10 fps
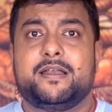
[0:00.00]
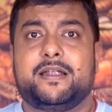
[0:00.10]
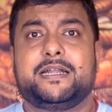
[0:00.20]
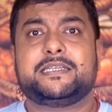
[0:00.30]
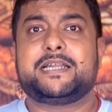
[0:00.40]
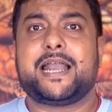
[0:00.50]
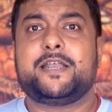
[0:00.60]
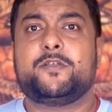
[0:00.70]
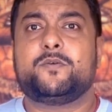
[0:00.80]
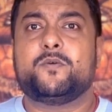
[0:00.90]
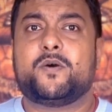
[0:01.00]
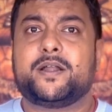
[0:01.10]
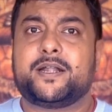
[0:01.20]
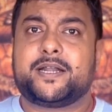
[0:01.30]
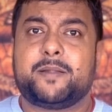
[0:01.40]
It is like you go
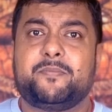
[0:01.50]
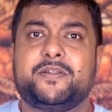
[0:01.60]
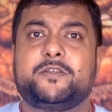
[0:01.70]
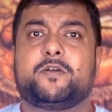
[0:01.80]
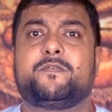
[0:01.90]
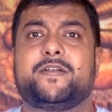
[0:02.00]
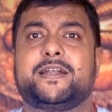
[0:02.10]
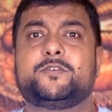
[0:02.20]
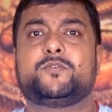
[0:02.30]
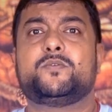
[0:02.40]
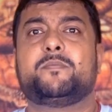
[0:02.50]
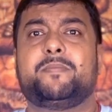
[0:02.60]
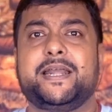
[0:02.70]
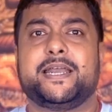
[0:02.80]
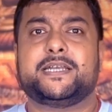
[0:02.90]
on a trip with your friends to a
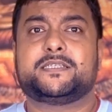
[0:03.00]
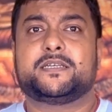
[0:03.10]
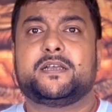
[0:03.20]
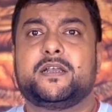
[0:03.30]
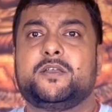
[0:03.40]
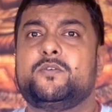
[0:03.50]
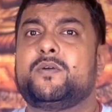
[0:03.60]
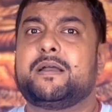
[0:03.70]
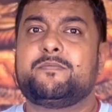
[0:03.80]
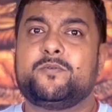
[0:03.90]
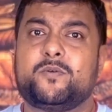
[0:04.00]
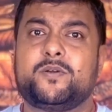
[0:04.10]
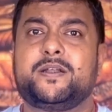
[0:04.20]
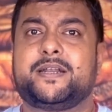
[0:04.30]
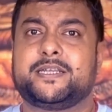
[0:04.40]
place you have no
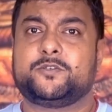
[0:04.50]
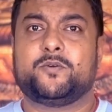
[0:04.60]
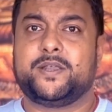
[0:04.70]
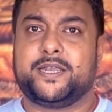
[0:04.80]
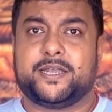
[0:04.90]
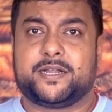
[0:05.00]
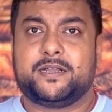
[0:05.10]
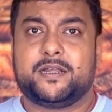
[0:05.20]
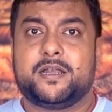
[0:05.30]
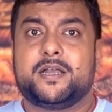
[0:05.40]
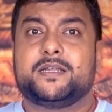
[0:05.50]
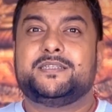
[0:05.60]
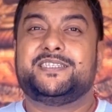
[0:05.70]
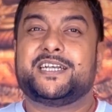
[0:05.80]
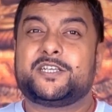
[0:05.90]
interest going
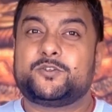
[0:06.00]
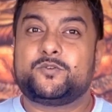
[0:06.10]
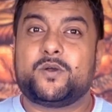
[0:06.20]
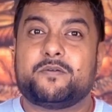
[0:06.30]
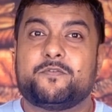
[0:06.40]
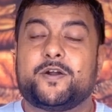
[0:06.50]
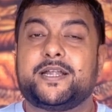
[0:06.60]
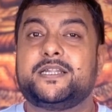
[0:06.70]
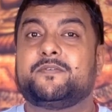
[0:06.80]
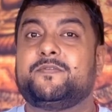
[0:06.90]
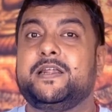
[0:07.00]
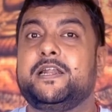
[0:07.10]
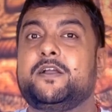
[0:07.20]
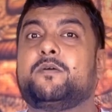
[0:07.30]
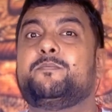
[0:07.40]
in just to avoid the
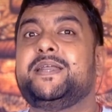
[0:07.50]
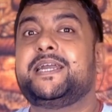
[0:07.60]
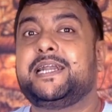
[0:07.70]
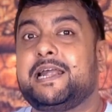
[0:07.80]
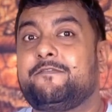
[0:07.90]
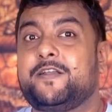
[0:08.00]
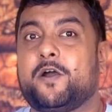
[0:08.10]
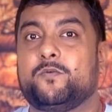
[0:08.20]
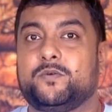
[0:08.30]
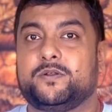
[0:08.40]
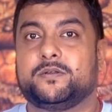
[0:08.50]
feeling of being left out.